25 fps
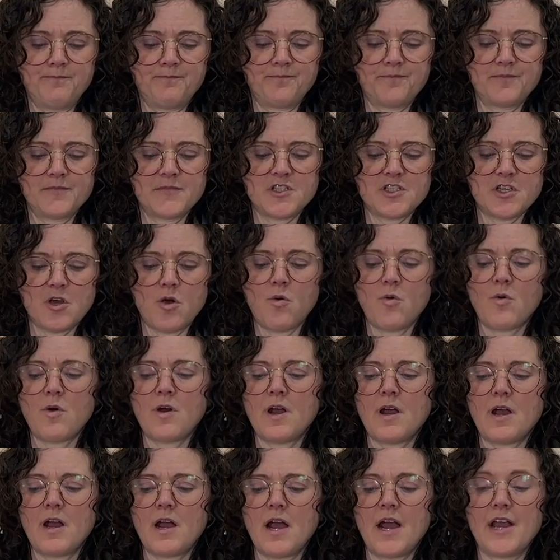So
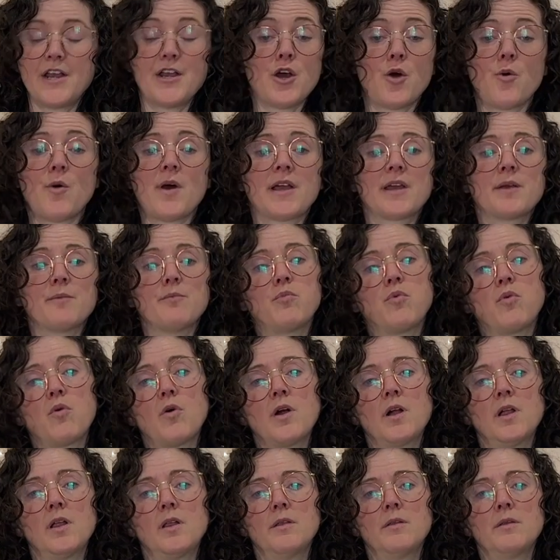I know I can
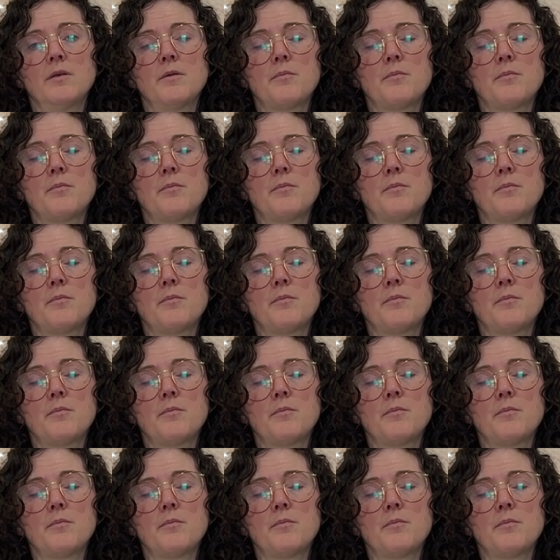pour